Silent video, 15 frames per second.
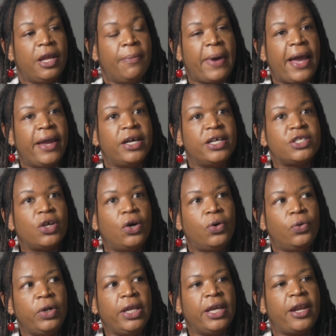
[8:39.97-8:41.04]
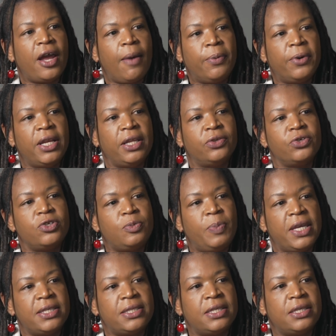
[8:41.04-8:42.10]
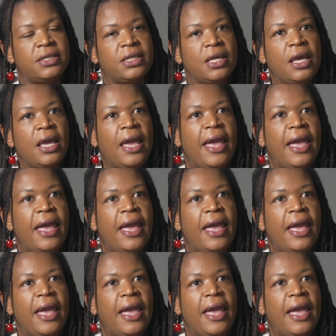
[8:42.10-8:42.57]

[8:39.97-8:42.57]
And by us owning and operating those spaces